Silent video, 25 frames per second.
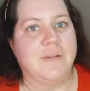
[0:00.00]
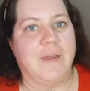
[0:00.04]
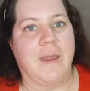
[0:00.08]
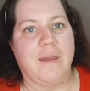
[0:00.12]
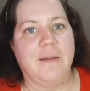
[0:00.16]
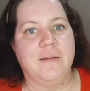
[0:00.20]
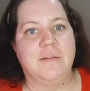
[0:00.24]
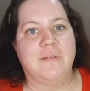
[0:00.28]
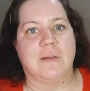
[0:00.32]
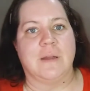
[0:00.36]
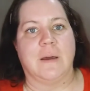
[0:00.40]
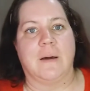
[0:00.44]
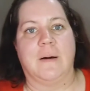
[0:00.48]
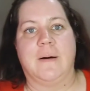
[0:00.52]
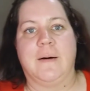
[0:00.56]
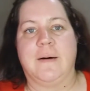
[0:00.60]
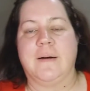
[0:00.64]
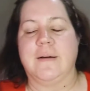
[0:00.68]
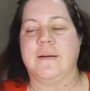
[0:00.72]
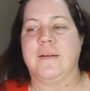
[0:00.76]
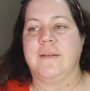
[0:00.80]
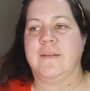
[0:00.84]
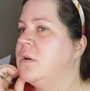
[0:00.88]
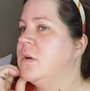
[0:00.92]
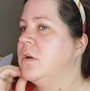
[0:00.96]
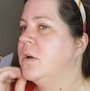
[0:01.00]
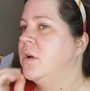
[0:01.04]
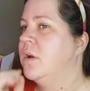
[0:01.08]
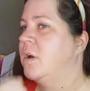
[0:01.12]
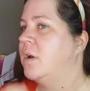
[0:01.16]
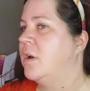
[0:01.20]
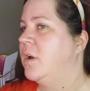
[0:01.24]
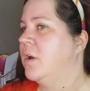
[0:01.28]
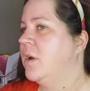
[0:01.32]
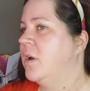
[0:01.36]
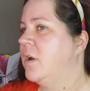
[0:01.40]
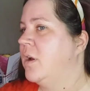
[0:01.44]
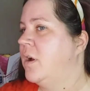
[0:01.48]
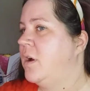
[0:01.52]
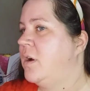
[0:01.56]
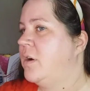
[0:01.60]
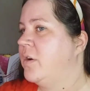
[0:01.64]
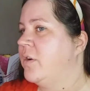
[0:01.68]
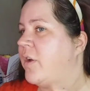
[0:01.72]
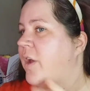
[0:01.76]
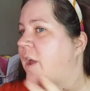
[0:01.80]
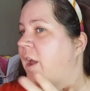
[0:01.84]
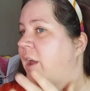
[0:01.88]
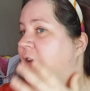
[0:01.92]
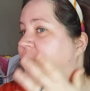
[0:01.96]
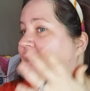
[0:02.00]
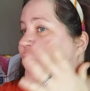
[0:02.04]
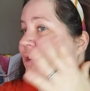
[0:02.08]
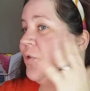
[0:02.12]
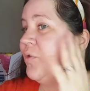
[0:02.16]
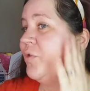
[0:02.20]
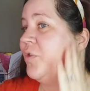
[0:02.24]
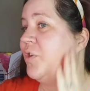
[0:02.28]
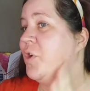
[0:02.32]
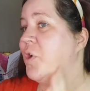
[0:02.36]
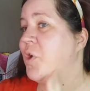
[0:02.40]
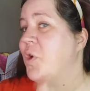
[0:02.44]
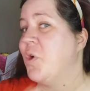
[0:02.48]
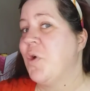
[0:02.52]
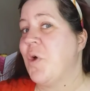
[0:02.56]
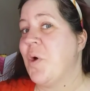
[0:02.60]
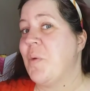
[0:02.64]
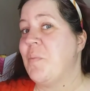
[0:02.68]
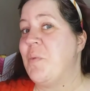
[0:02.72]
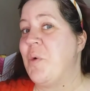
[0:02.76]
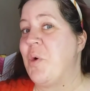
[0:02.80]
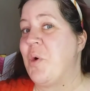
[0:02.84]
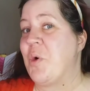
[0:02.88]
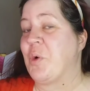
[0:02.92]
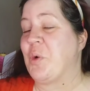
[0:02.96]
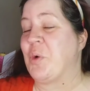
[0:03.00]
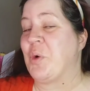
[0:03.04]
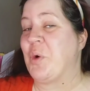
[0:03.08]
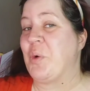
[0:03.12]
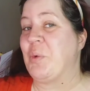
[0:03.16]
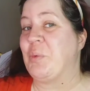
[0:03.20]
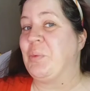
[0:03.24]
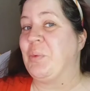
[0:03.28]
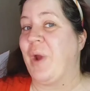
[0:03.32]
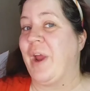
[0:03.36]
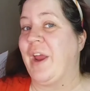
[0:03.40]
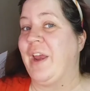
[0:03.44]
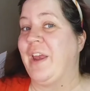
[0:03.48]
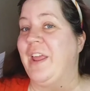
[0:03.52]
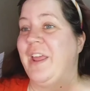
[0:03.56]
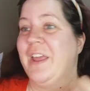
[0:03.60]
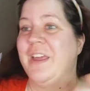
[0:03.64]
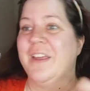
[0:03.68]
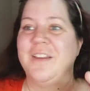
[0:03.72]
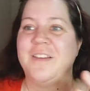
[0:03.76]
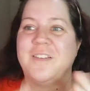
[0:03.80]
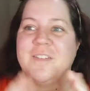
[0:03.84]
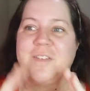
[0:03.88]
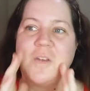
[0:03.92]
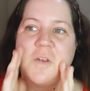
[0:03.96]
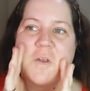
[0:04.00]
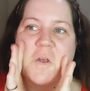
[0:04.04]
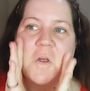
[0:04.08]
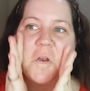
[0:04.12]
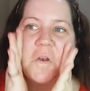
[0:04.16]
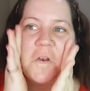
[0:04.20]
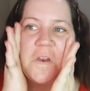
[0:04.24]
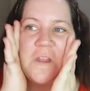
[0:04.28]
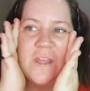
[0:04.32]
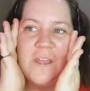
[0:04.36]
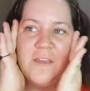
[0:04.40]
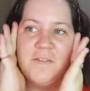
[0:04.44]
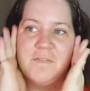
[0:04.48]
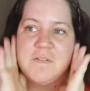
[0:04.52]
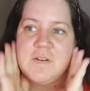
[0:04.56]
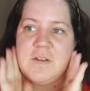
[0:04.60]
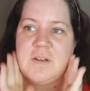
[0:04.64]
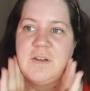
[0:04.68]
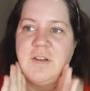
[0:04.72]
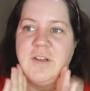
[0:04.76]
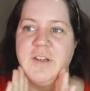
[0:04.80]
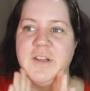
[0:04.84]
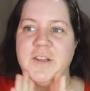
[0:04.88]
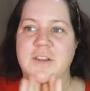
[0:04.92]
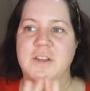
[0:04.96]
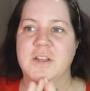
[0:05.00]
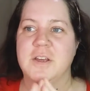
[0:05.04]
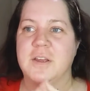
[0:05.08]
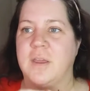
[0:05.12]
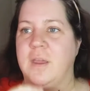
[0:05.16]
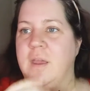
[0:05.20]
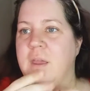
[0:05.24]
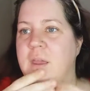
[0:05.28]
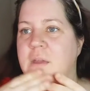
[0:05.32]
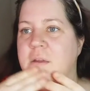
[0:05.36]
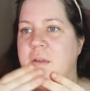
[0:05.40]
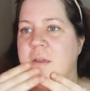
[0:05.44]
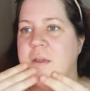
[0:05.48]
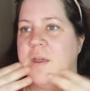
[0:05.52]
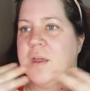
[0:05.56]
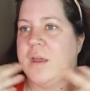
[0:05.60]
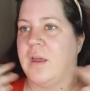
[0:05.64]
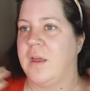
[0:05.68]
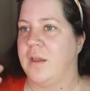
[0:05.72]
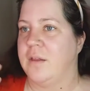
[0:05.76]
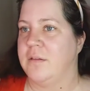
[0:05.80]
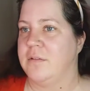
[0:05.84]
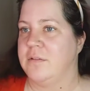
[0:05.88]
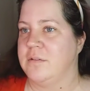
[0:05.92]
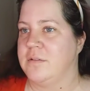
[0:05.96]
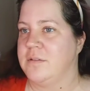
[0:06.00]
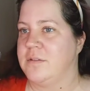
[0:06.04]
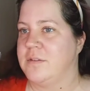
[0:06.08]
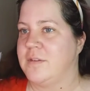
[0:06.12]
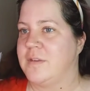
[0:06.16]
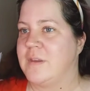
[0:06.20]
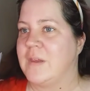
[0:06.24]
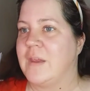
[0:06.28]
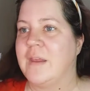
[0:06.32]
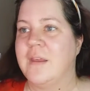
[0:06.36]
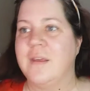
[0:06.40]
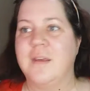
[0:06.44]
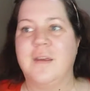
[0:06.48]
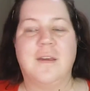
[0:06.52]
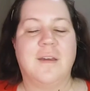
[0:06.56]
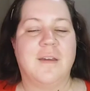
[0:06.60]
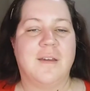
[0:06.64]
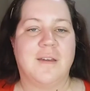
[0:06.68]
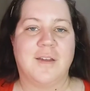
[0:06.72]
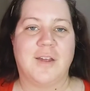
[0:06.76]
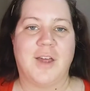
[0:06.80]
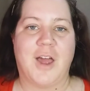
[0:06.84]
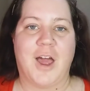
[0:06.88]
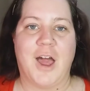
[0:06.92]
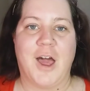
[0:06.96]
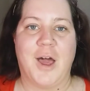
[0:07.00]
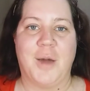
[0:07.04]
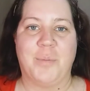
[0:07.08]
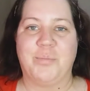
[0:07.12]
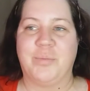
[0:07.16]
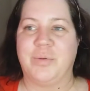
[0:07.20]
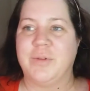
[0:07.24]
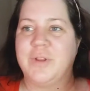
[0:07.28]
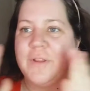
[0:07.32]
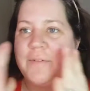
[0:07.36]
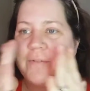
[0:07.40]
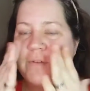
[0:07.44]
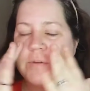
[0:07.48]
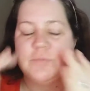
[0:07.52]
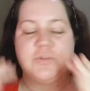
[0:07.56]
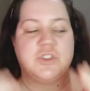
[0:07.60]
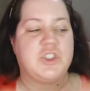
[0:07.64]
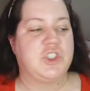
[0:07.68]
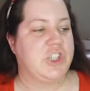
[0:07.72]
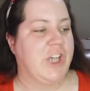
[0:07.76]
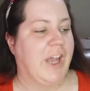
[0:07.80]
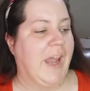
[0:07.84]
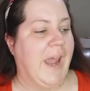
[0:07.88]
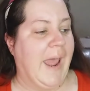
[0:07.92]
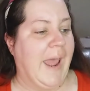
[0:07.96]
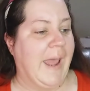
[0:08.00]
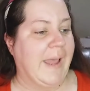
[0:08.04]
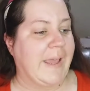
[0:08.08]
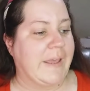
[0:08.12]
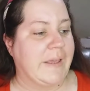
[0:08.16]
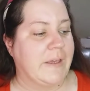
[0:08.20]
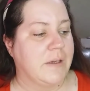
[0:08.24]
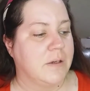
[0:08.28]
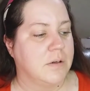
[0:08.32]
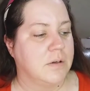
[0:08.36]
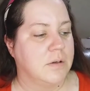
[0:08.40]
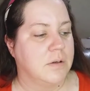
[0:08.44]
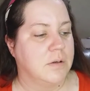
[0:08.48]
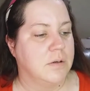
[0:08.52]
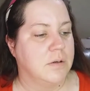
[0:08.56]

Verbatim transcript: Dang dogs. I do feel more radiant and even looking and uplift. Jack!